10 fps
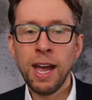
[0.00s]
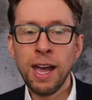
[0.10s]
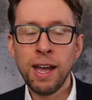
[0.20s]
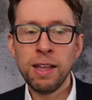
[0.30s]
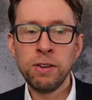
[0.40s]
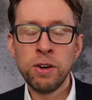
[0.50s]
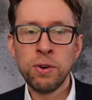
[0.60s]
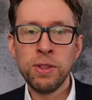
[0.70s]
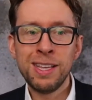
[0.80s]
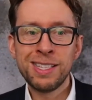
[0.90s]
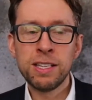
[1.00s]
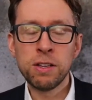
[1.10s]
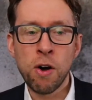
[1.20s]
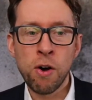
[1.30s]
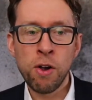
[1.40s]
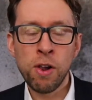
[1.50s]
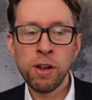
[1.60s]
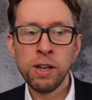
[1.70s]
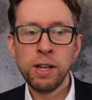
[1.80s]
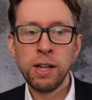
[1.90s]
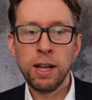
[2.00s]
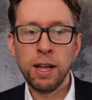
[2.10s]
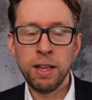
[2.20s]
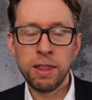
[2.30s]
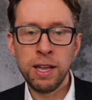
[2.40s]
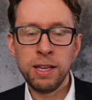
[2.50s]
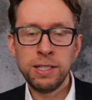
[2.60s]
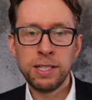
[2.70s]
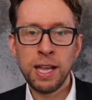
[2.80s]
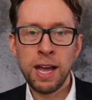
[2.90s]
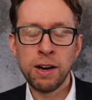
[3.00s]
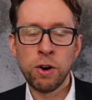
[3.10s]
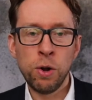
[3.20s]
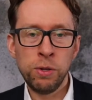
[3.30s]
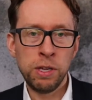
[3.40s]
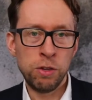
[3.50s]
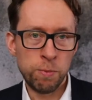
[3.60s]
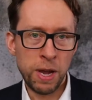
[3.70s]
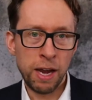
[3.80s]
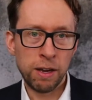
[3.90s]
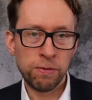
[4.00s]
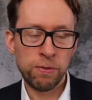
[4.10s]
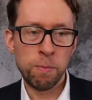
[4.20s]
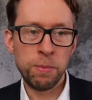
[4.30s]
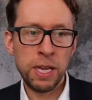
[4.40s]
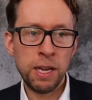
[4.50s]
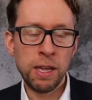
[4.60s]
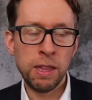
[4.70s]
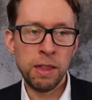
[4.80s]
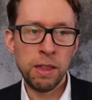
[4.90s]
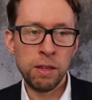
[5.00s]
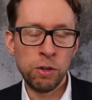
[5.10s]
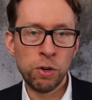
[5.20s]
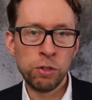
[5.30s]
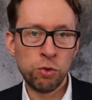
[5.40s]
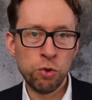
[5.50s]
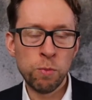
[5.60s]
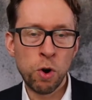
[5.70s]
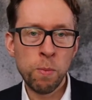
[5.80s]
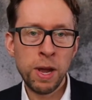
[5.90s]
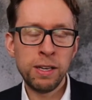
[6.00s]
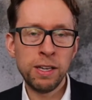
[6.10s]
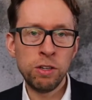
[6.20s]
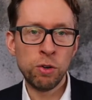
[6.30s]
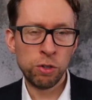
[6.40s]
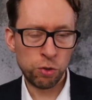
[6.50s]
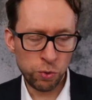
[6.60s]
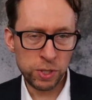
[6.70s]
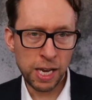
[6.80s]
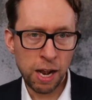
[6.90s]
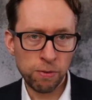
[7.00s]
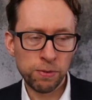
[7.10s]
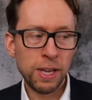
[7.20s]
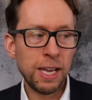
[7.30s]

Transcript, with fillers: Uh, you know, this is all uh, things that are holding you back from being in your true moment, in your true self.